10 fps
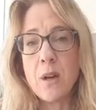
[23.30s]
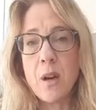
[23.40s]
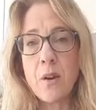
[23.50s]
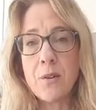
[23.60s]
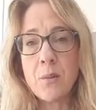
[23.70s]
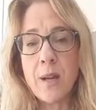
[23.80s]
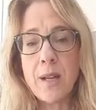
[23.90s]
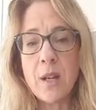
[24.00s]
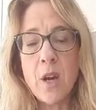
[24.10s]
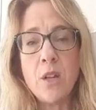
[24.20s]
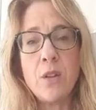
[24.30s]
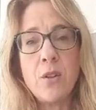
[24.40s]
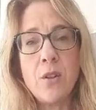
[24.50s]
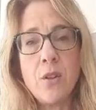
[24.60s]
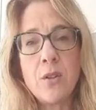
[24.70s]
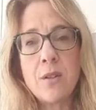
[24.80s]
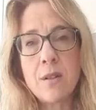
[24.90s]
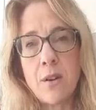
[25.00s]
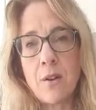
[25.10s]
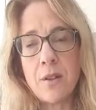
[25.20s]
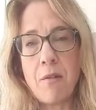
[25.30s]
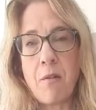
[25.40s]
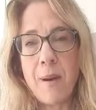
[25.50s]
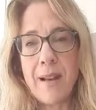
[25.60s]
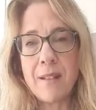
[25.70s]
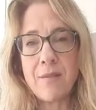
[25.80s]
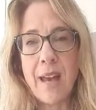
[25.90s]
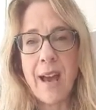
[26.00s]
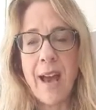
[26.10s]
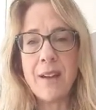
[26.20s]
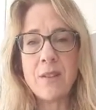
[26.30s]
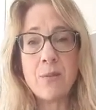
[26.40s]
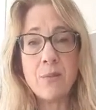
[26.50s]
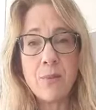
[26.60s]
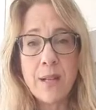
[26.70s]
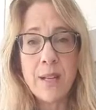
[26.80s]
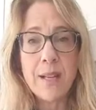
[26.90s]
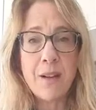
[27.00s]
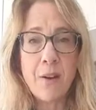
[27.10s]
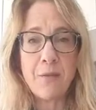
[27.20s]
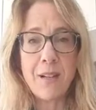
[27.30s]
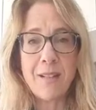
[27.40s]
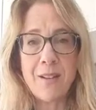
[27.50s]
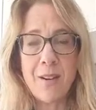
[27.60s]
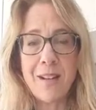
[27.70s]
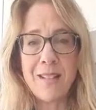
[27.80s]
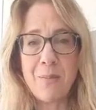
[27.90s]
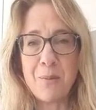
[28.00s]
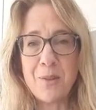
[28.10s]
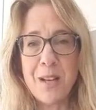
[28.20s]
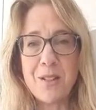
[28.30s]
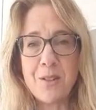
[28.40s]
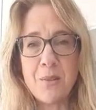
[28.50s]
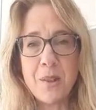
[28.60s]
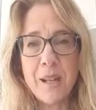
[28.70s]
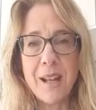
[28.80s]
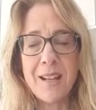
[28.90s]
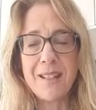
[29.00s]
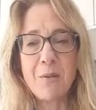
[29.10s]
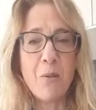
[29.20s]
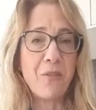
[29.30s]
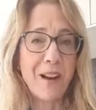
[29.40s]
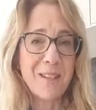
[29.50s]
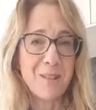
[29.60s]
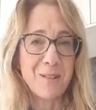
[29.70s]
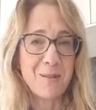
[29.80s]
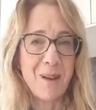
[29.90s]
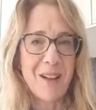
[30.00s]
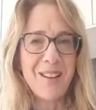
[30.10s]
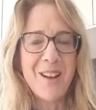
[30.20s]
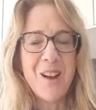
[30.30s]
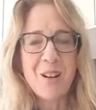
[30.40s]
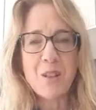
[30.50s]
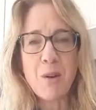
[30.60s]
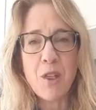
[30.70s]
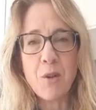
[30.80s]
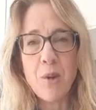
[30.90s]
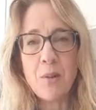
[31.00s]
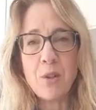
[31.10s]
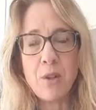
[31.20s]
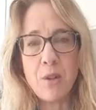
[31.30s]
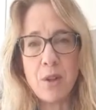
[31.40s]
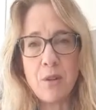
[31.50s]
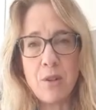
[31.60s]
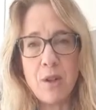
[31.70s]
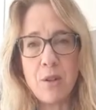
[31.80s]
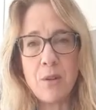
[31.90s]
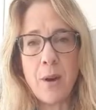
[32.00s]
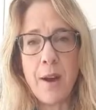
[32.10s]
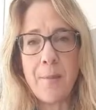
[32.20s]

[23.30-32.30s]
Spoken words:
last week, you can use a starter in place of that. And it's a really lovely sciencey project to do with the kids or for adults as well. So I thought I would just show you